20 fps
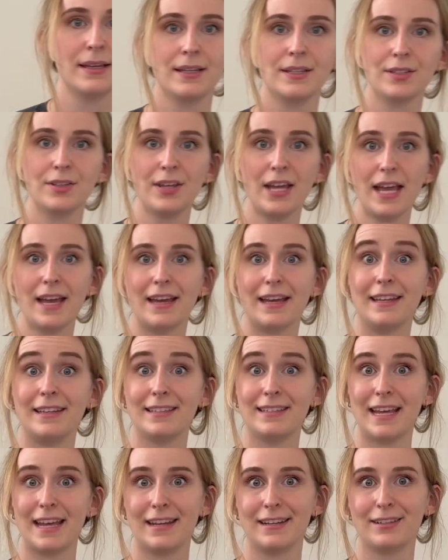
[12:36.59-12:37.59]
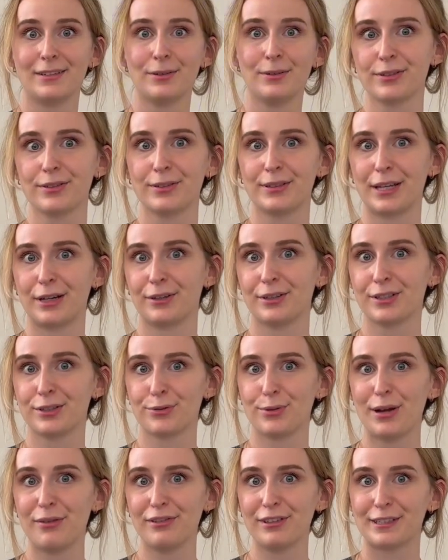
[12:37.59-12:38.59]
So yeah, and then there's
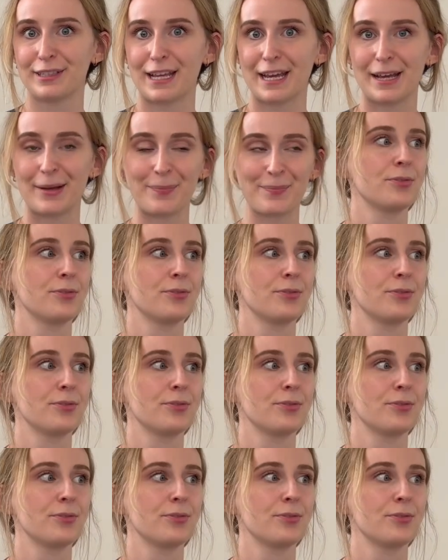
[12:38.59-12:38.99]
travel day.